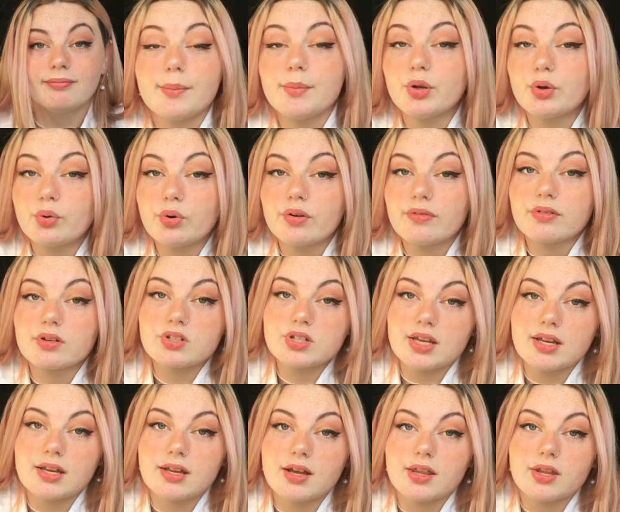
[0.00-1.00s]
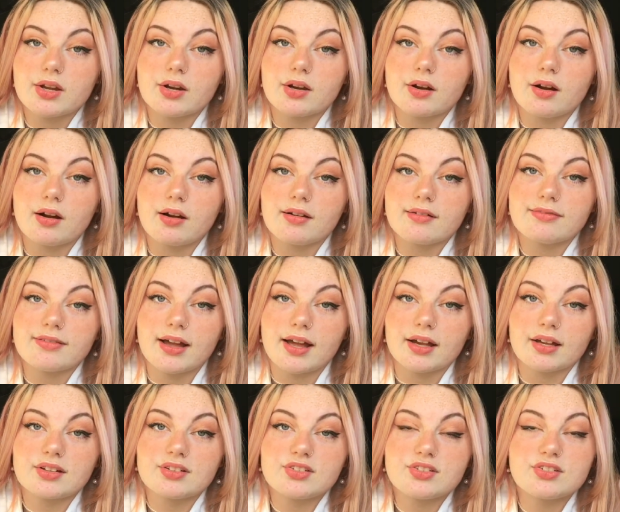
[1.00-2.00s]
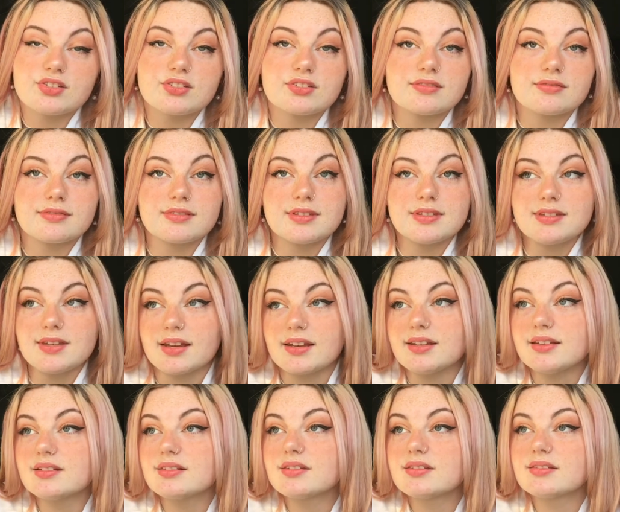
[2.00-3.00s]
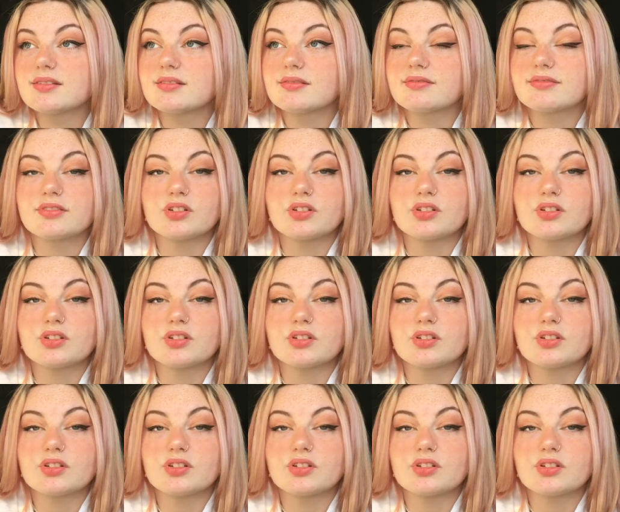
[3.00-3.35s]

Let me know if there's any other artifacts, sites,